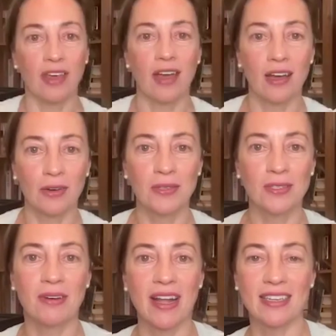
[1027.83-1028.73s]
the house,
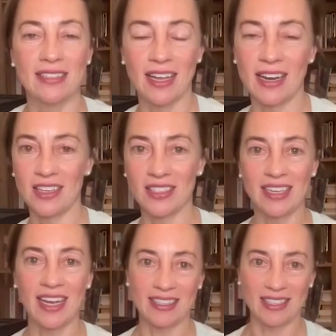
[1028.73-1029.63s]
right? Isn't that a good
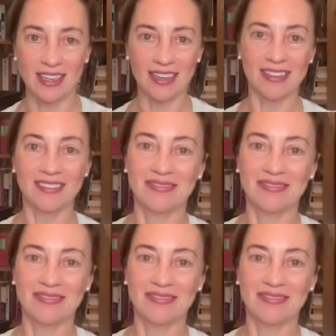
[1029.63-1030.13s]
tactic?